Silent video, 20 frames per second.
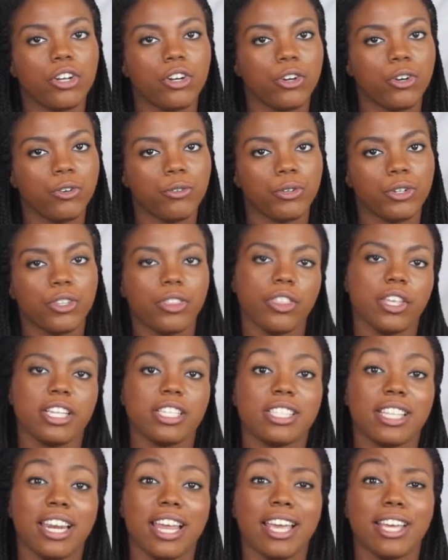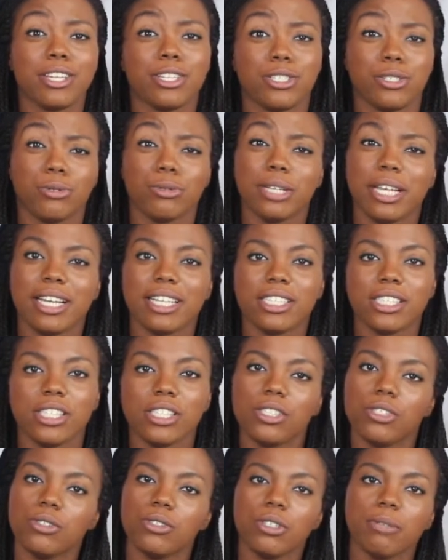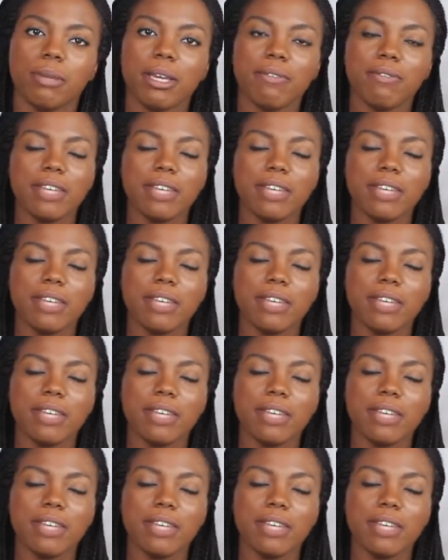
over the things that I do like to use on my